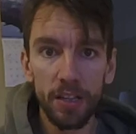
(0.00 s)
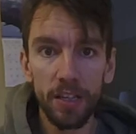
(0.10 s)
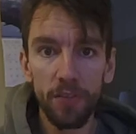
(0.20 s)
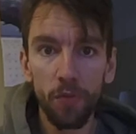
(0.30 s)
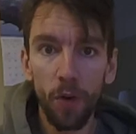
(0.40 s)

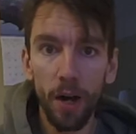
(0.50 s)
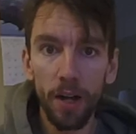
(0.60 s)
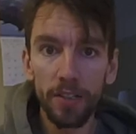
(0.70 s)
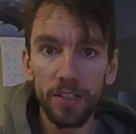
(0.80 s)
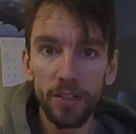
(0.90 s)

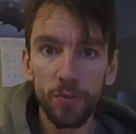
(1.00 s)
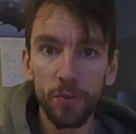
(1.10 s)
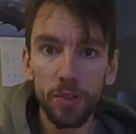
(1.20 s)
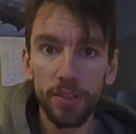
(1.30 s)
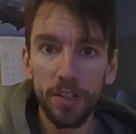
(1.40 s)

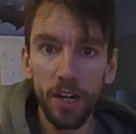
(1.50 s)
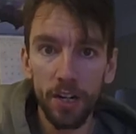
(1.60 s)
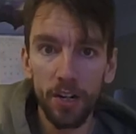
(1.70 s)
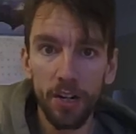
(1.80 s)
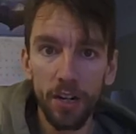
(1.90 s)

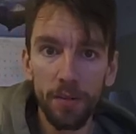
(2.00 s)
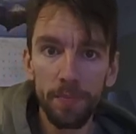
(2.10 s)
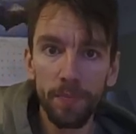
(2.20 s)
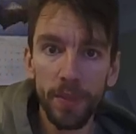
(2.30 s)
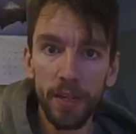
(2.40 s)
livewildschool.com,
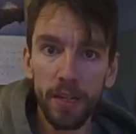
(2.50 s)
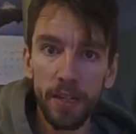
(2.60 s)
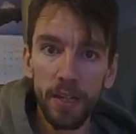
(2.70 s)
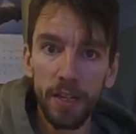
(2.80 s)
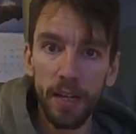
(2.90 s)

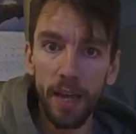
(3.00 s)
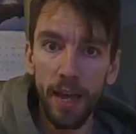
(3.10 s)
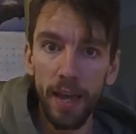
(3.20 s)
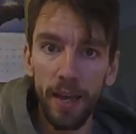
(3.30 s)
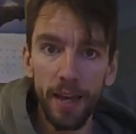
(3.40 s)

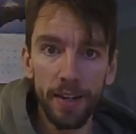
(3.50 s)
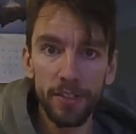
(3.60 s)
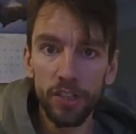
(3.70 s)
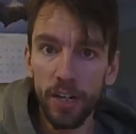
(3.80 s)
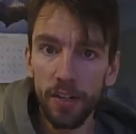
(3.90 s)
and
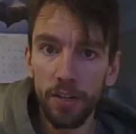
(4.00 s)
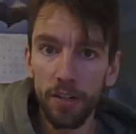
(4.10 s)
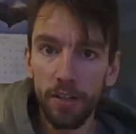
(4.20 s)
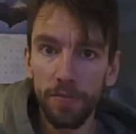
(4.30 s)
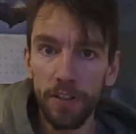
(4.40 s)
check out
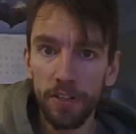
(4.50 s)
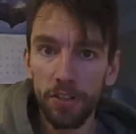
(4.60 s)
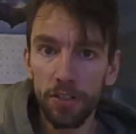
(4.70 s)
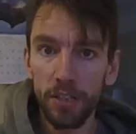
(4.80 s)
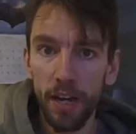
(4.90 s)
all the
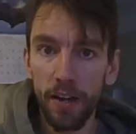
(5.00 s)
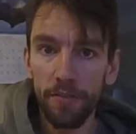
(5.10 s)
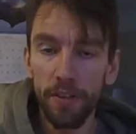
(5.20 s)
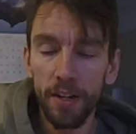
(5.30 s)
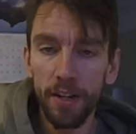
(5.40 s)
features I have
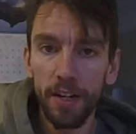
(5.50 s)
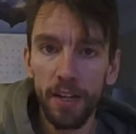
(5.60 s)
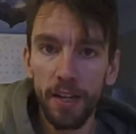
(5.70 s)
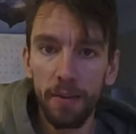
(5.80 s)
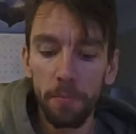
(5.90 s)
there.
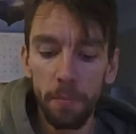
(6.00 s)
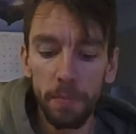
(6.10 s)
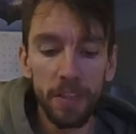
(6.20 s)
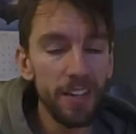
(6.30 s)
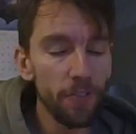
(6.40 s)

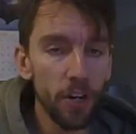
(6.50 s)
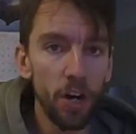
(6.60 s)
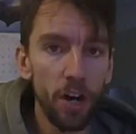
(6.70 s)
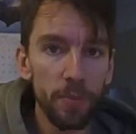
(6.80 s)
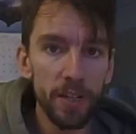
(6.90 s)
Leave a
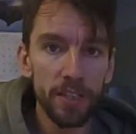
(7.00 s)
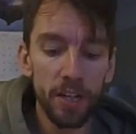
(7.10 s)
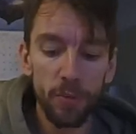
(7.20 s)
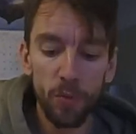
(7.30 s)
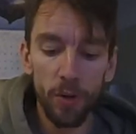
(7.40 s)
comment,
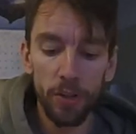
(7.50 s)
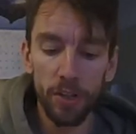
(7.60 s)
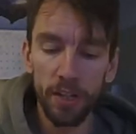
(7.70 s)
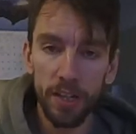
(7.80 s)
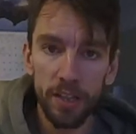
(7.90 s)
tell me whether you
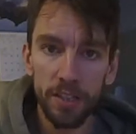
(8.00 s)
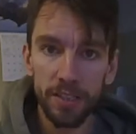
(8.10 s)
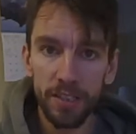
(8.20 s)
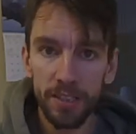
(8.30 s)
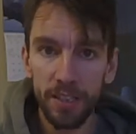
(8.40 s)
like this,
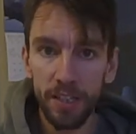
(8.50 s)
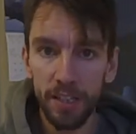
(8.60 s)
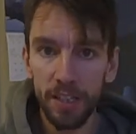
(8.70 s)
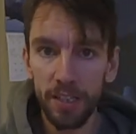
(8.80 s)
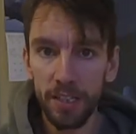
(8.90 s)
dislike
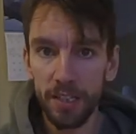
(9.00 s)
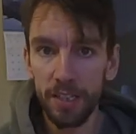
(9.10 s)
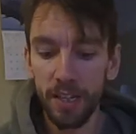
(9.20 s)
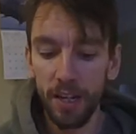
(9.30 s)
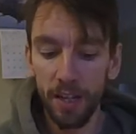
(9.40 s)
this.
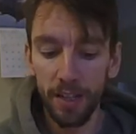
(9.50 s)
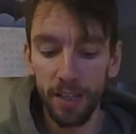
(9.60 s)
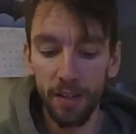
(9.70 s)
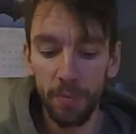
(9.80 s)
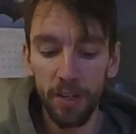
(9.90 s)

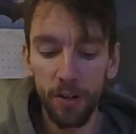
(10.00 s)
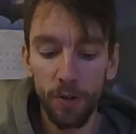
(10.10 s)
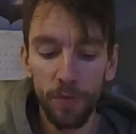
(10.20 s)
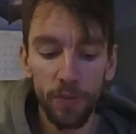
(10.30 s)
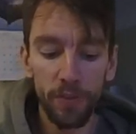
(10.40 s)
Let me know
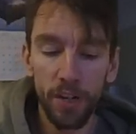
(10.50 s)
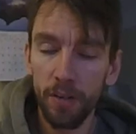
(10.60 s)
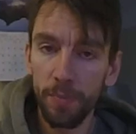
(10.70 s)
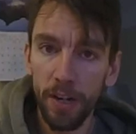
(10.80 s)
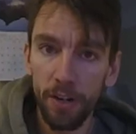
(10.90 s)
if you've got a
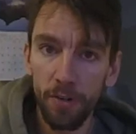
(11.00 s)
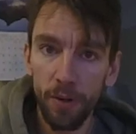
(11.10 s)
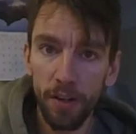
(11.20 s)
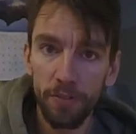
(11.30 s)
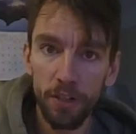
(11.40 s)
better
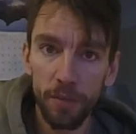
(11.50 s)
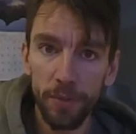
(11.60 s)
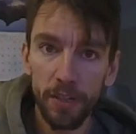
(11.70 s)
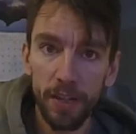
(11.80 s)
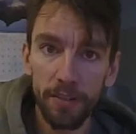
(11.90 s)
way of
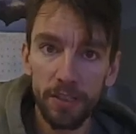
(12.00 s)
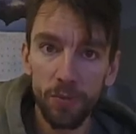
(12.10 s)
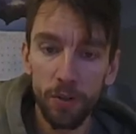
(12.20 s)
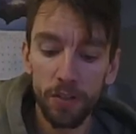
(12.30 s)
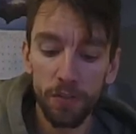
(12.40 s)
sharpening knives that
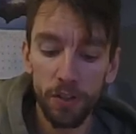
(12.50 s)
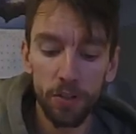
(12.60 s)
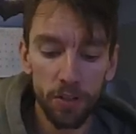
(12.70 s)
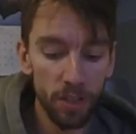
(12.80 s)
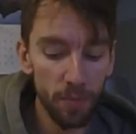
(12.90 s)
works for
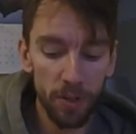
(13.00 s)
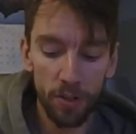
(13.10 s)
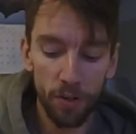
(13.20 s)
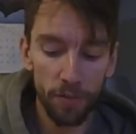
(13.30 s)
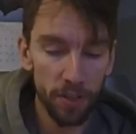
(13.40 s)
you, or let me
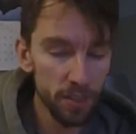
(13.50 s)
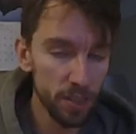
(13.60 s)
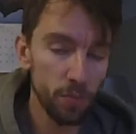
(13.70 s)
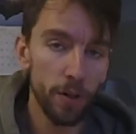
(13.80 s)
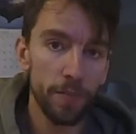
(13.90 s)
know if this
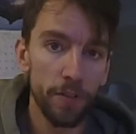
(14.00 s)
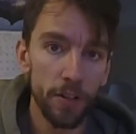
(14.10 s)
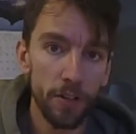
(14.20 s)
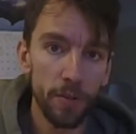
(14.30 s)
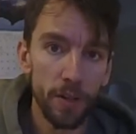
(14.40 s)
has worked for
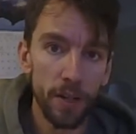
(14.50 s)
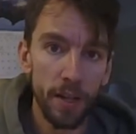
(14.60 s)
you.